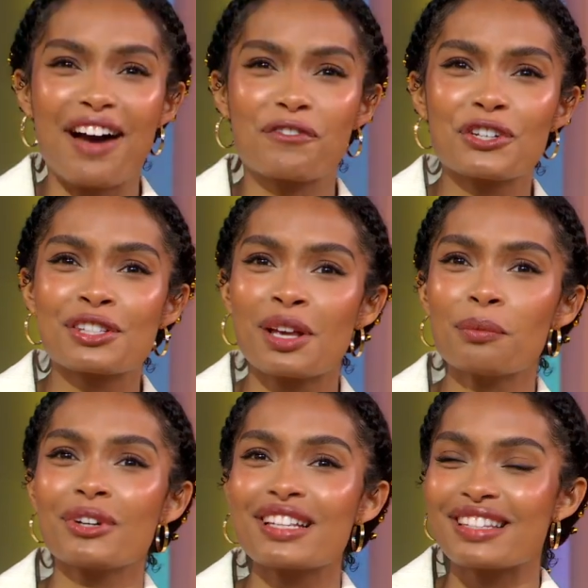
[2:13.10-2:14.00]
For some
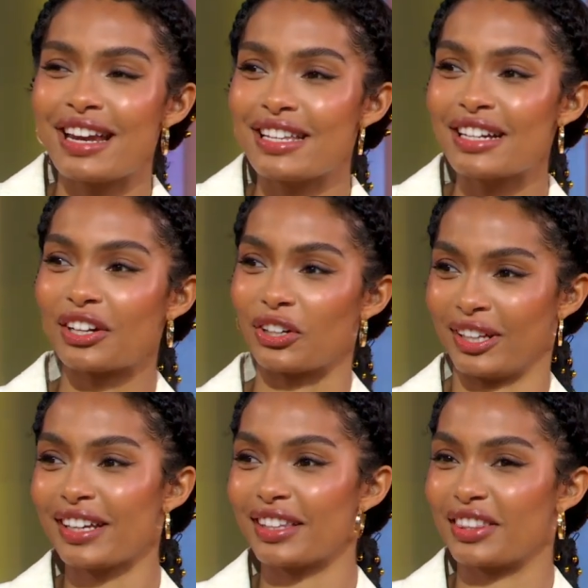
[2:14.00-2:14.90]
reason, it didn't
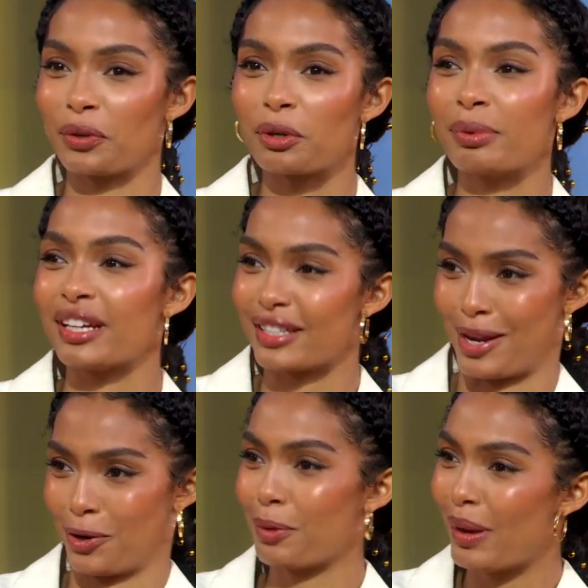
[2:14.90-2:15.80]
click that there would be a
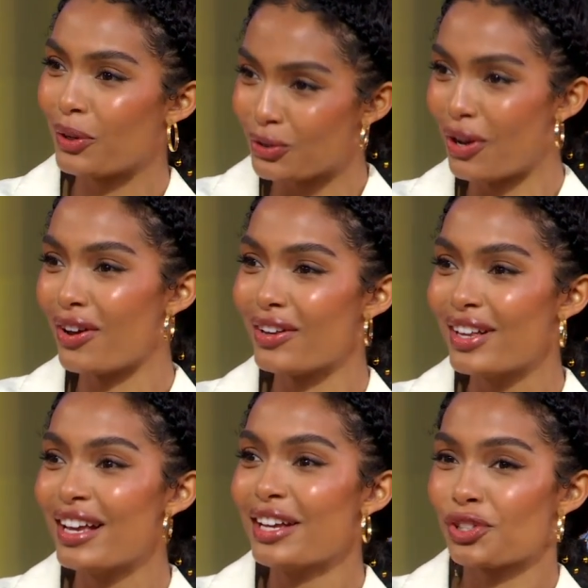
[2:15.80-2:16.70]
Tinkerbell doll.
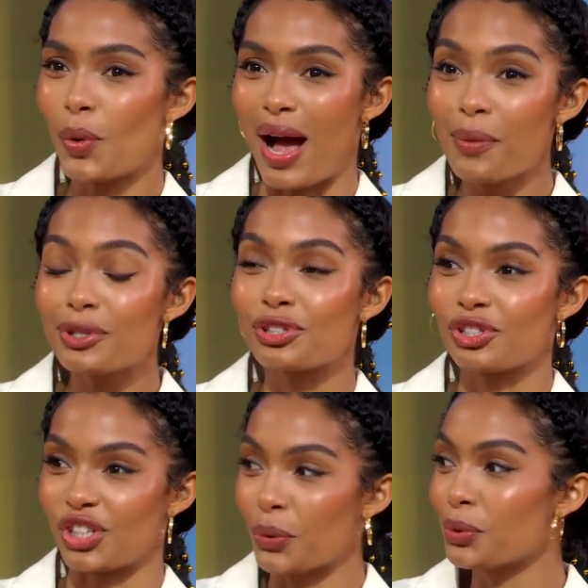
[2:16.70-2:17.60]
So I was
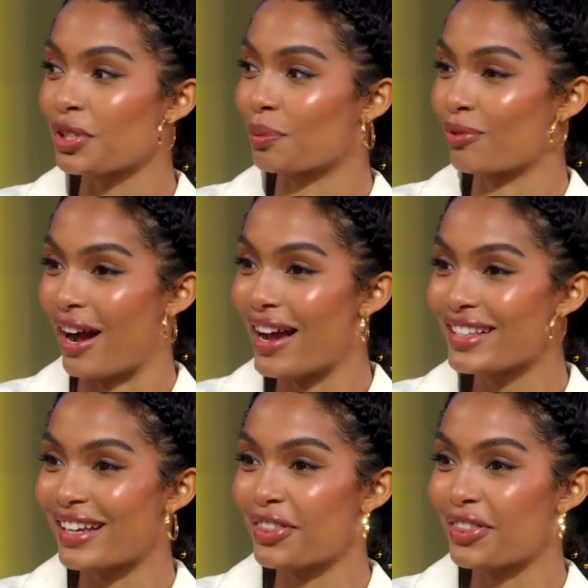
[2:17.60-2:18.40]
so surprised. I